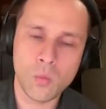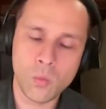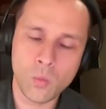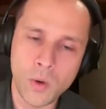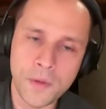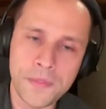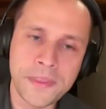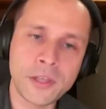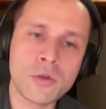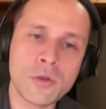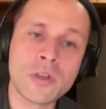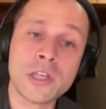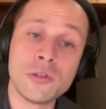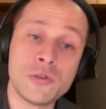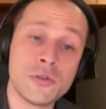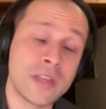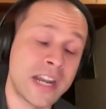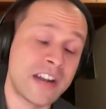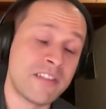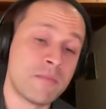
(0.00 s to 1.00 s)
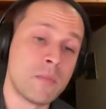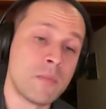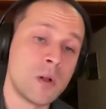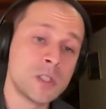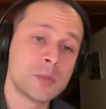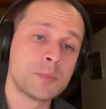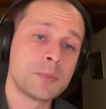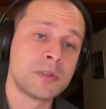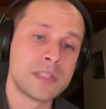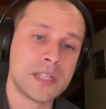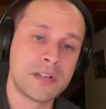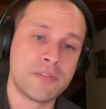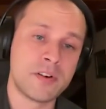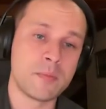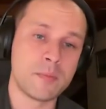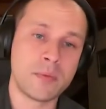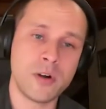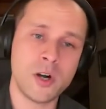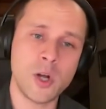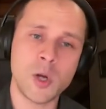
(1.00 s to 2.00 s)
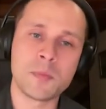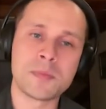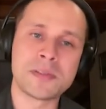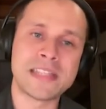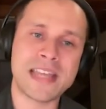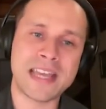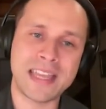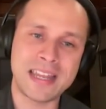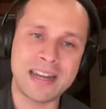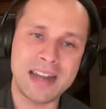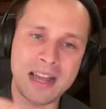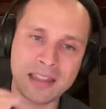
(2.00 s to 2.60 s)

one thing you could do is you can have multiple different probes that can